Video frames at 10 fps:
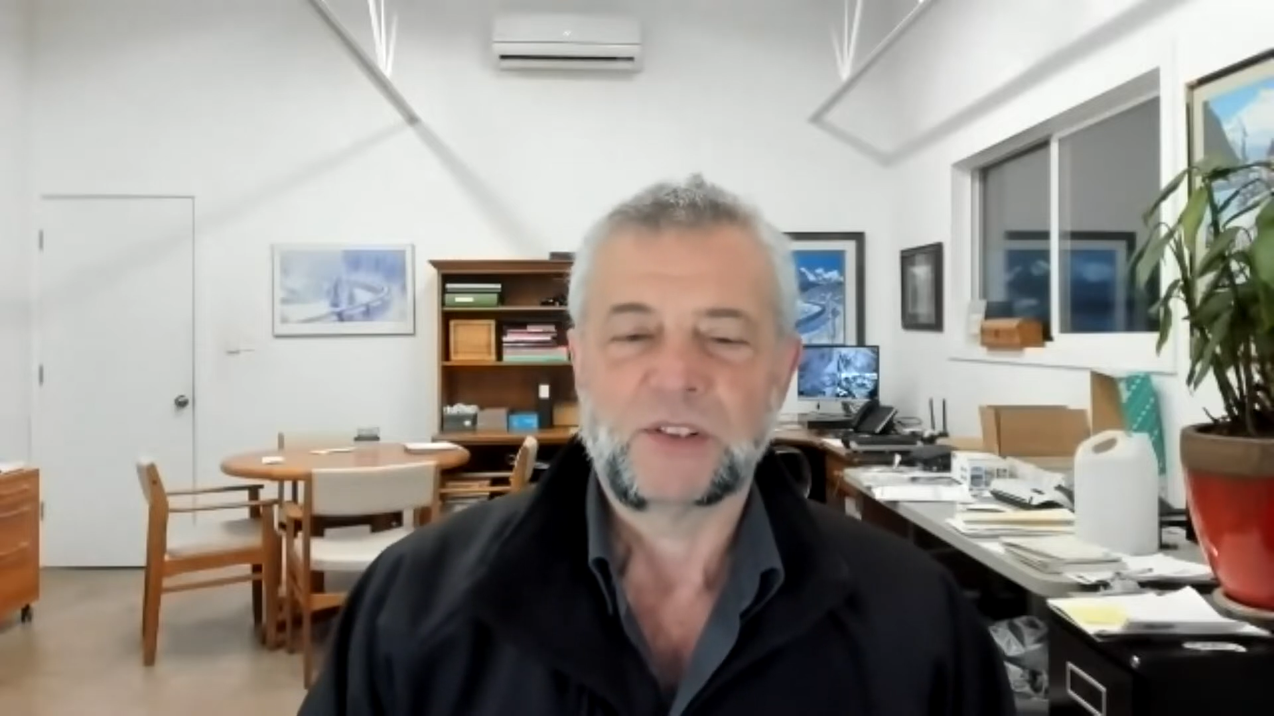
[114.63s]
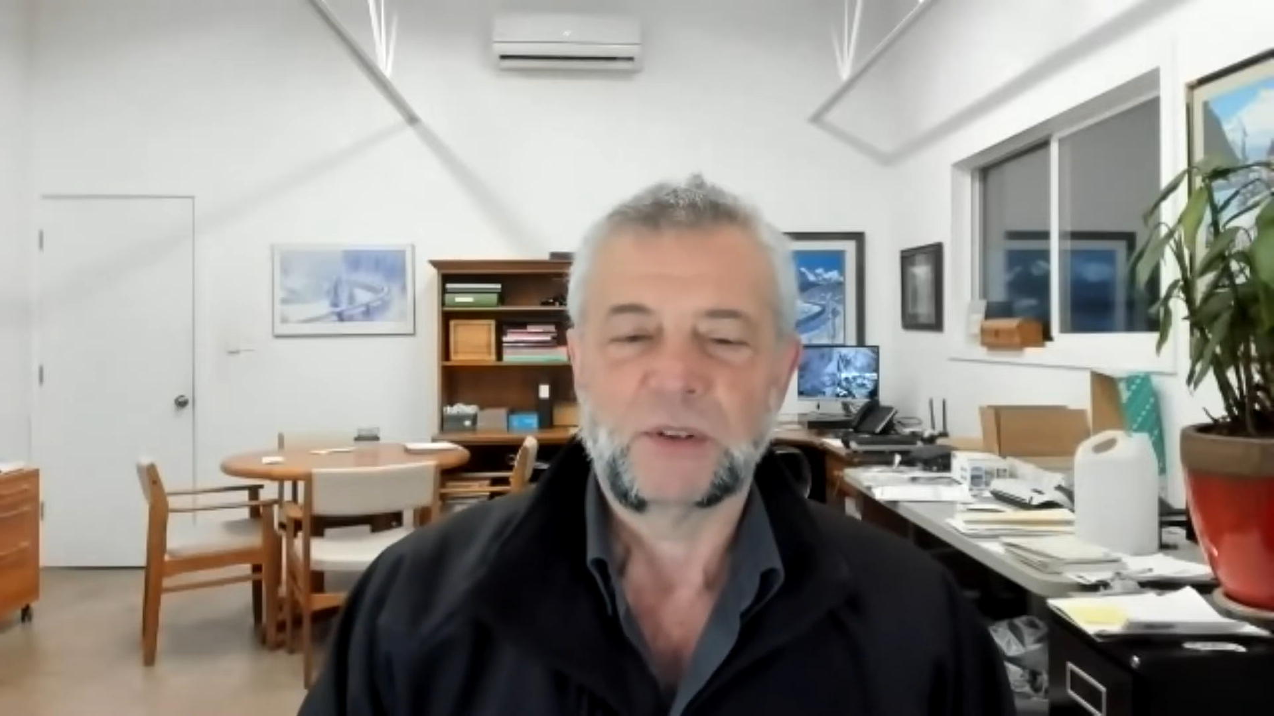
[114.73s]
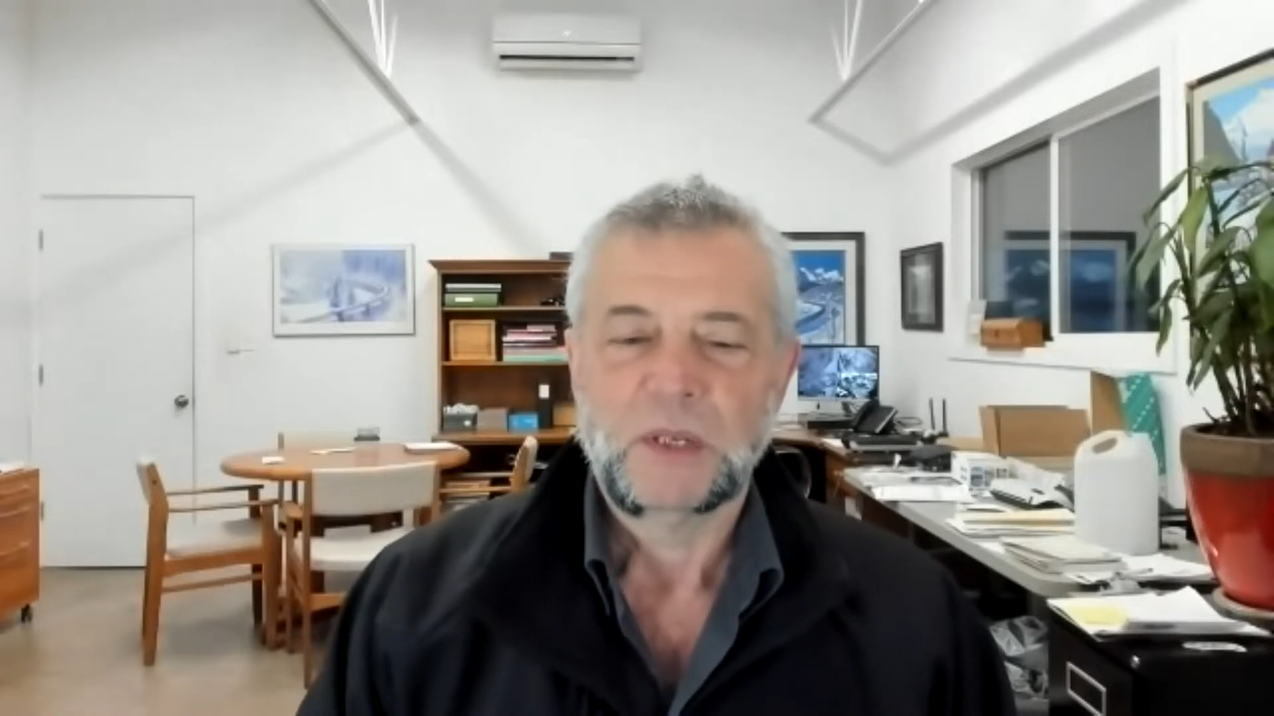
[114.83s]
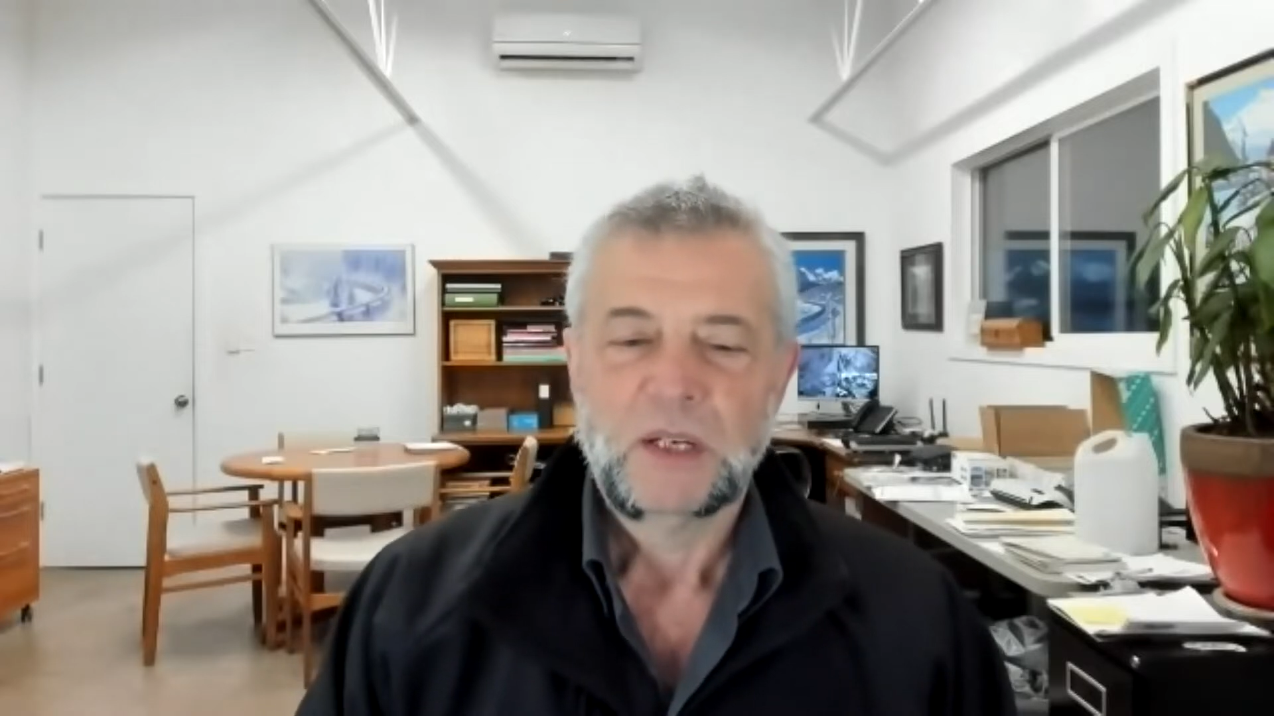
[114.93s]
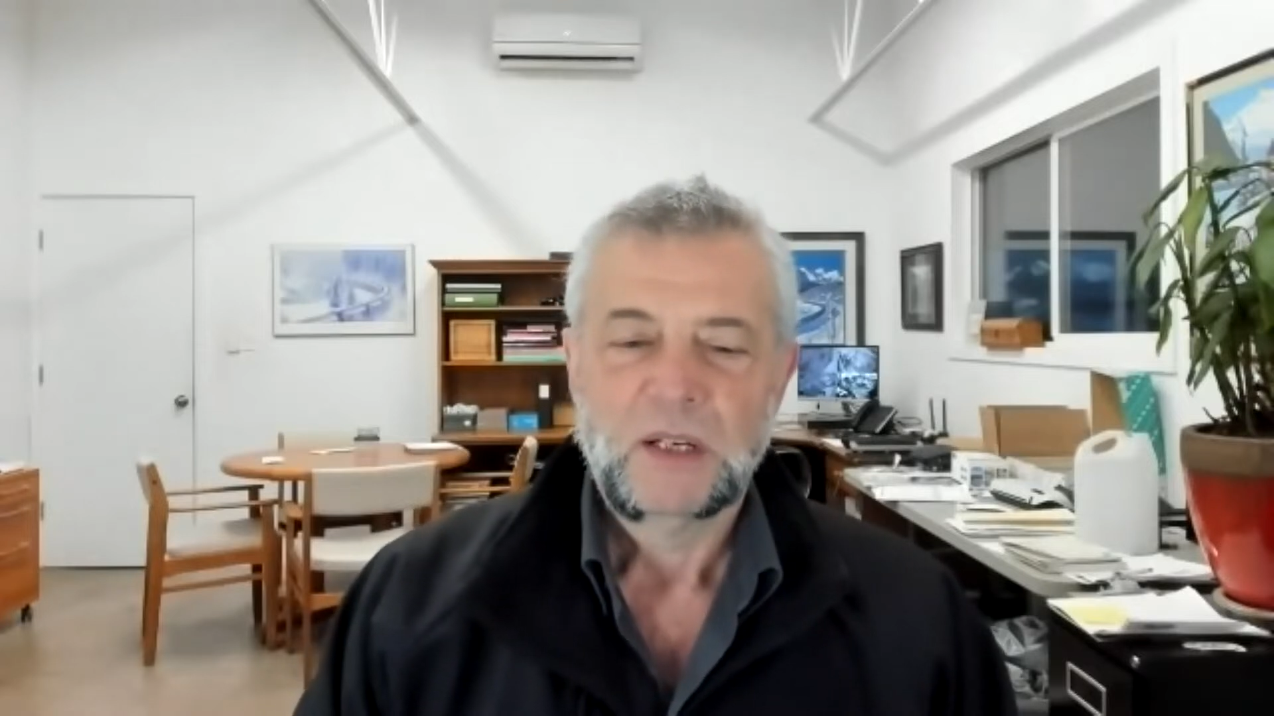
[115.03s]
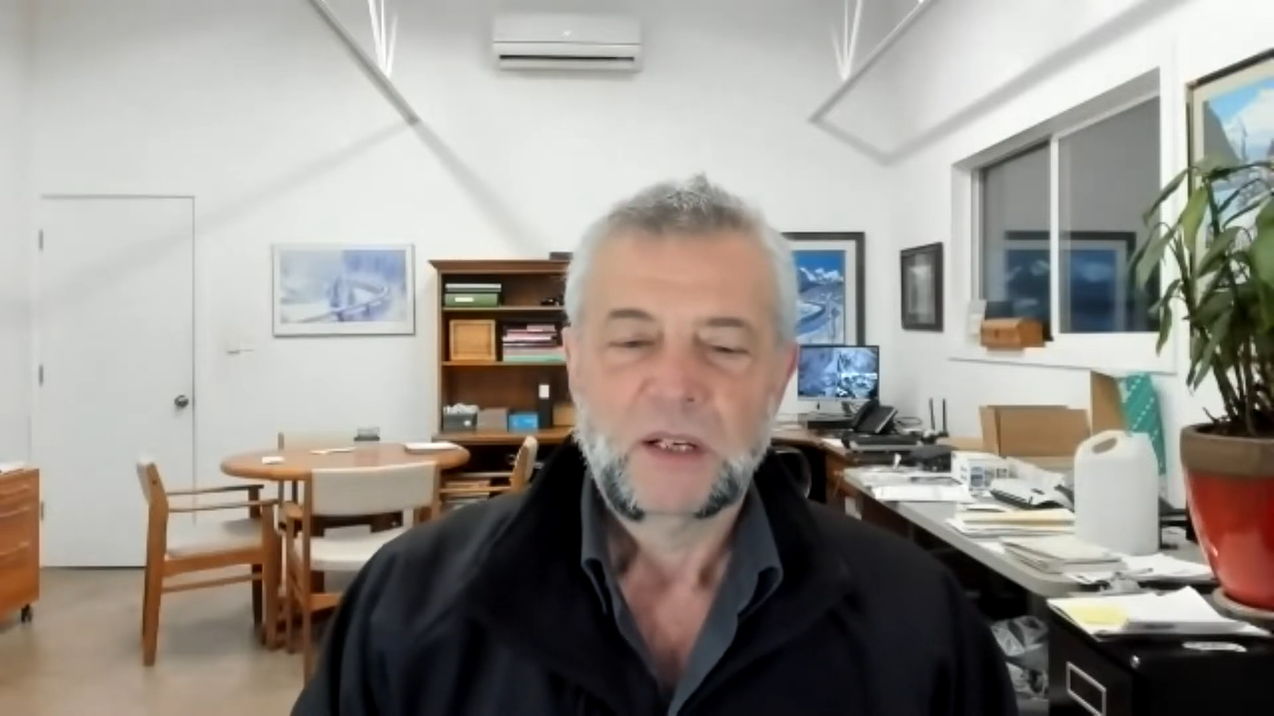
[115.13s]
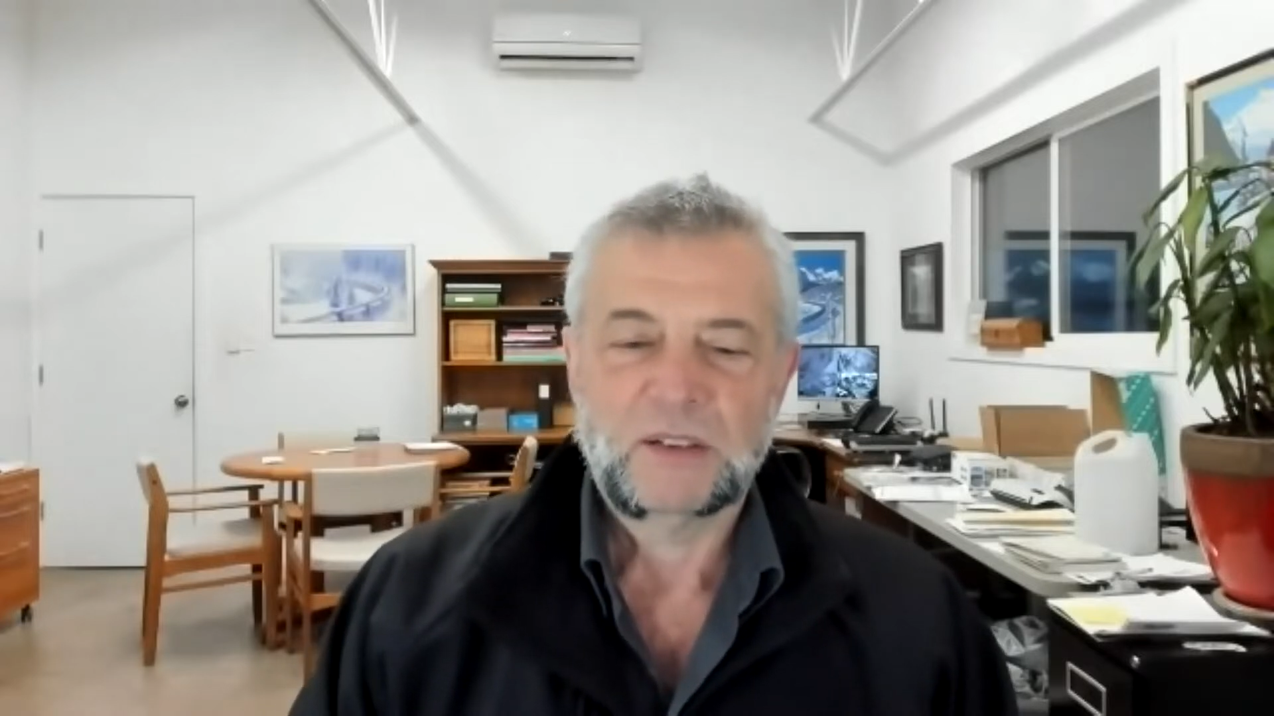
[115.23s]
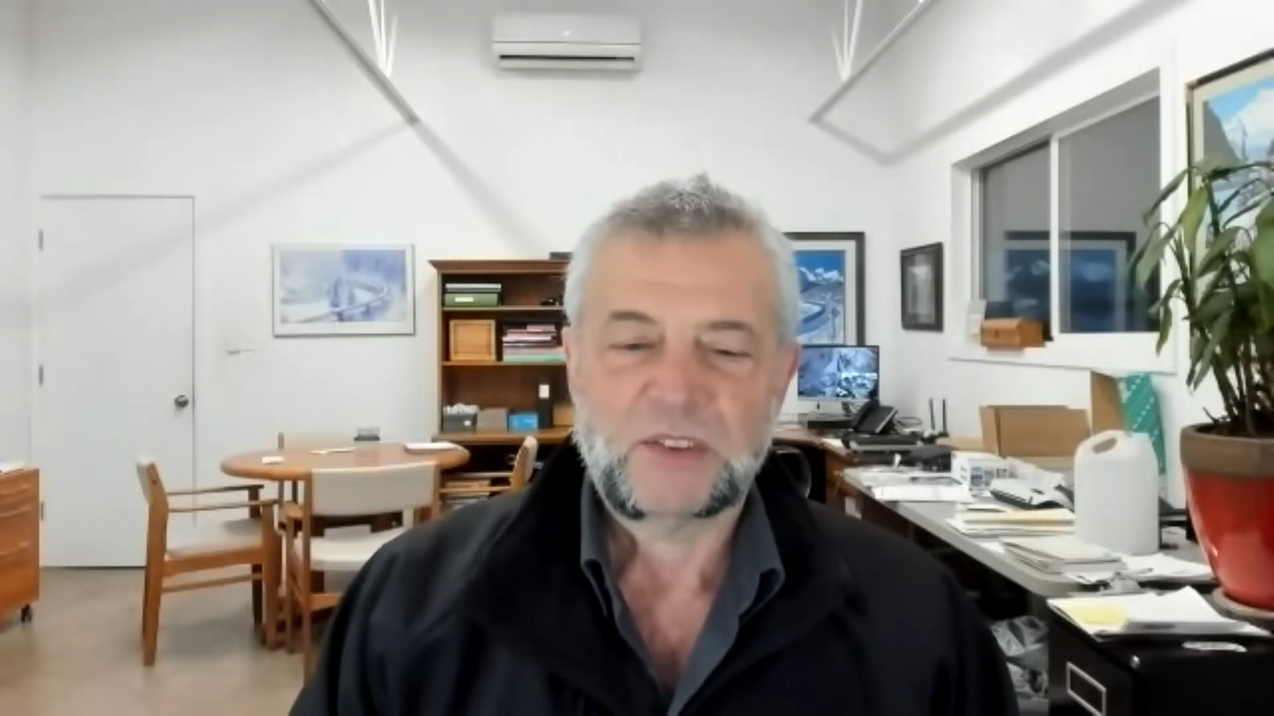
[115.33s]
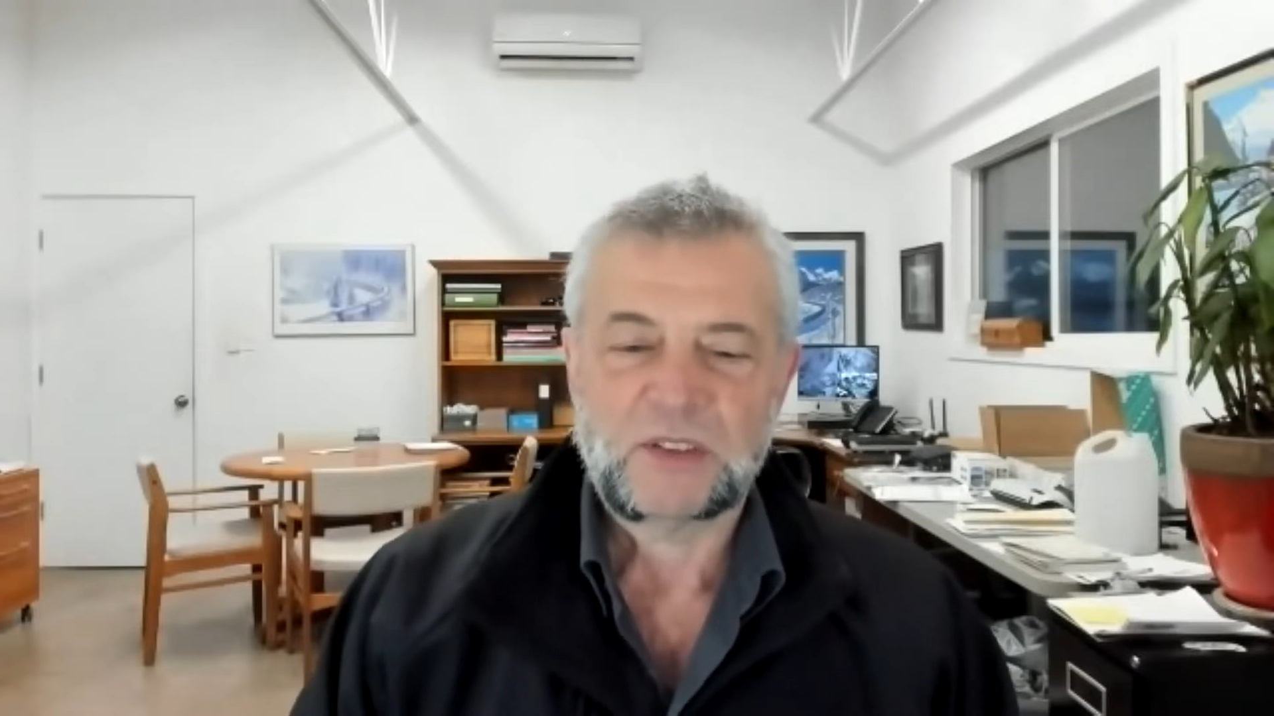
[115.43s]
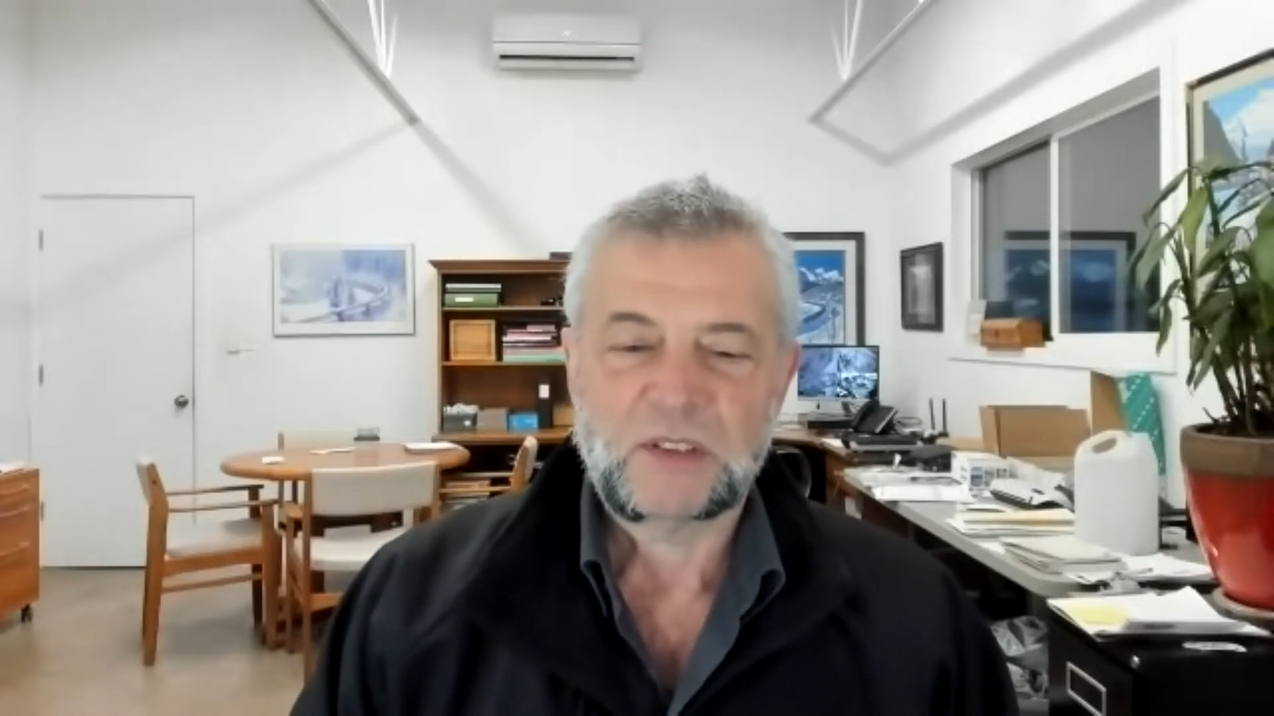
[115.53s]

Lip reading: So we'll